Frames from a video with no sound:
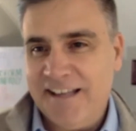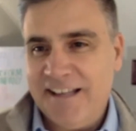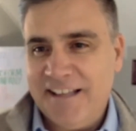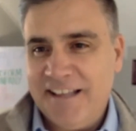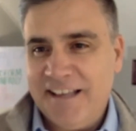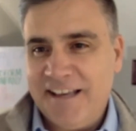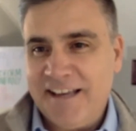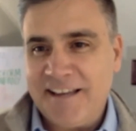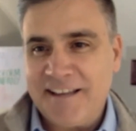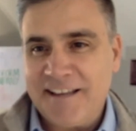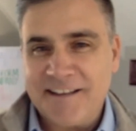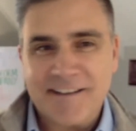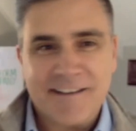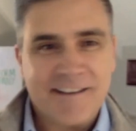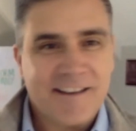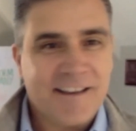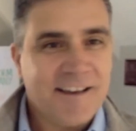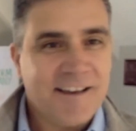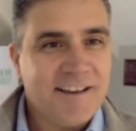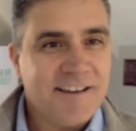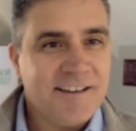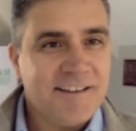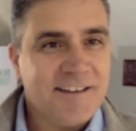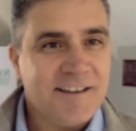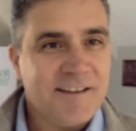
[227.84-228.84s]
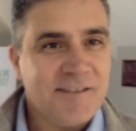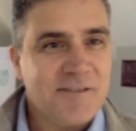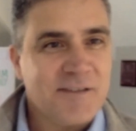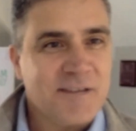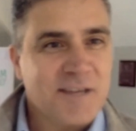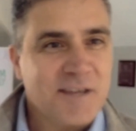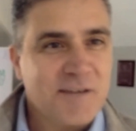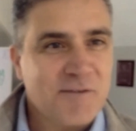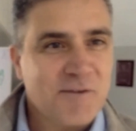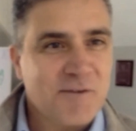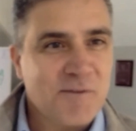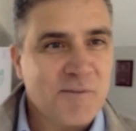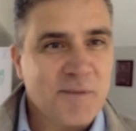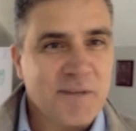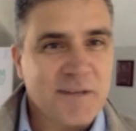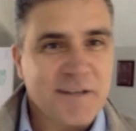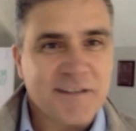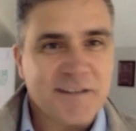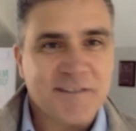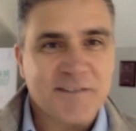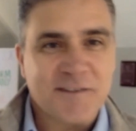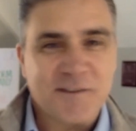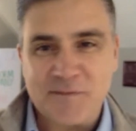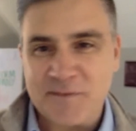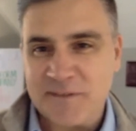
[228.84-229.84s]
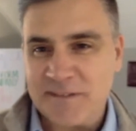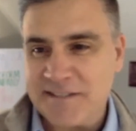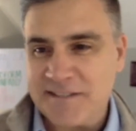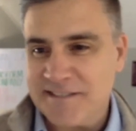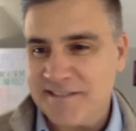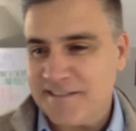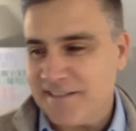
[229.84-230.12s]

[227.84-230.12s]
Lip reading: and loving every minute of it.